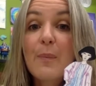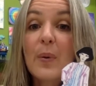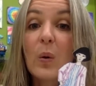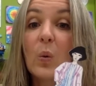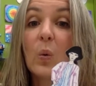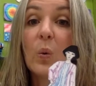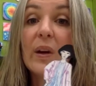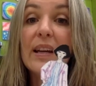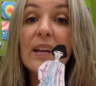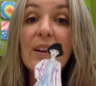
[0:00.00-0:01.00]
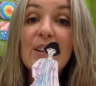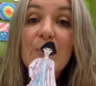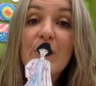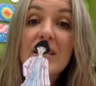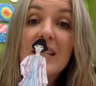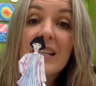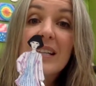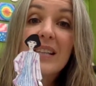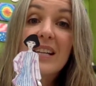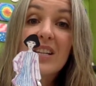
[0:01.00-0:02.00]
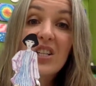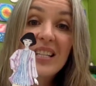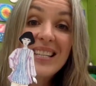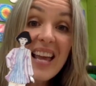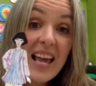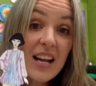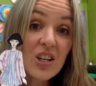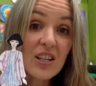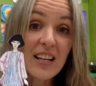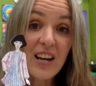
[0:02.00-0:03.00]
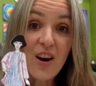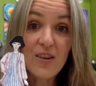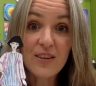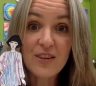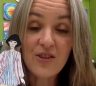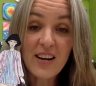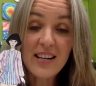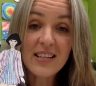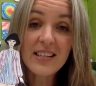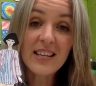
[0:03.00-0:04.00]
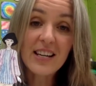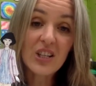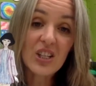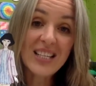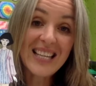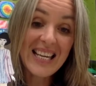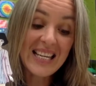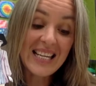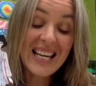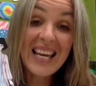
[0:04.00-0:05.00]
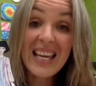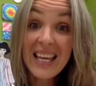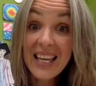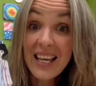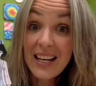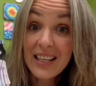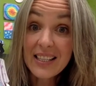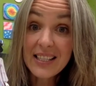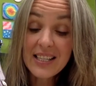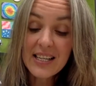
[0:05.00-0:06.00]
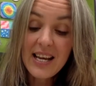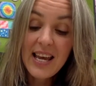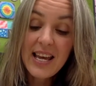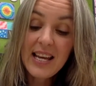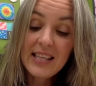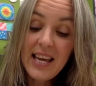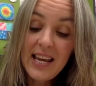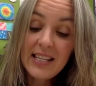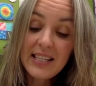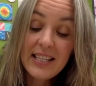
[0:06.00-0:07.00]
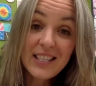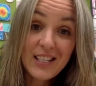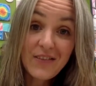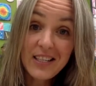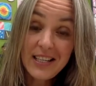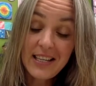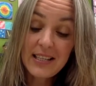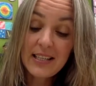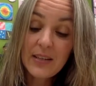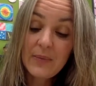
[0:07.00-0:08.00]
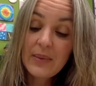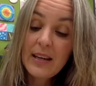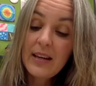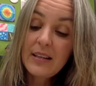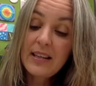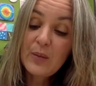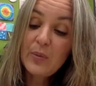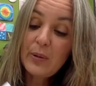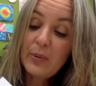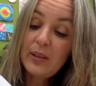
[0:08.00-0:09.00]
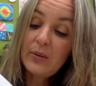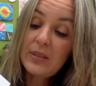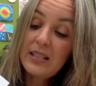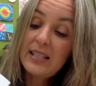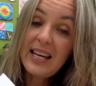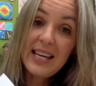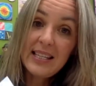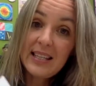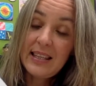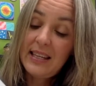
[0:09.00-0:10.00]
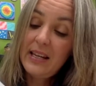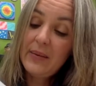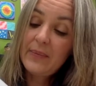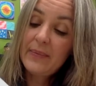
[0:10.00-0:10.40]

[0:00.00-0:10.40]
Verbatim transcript: but we're going to pretend that she's actually on a train station in England in the 1870s. So let's pop a little stand in there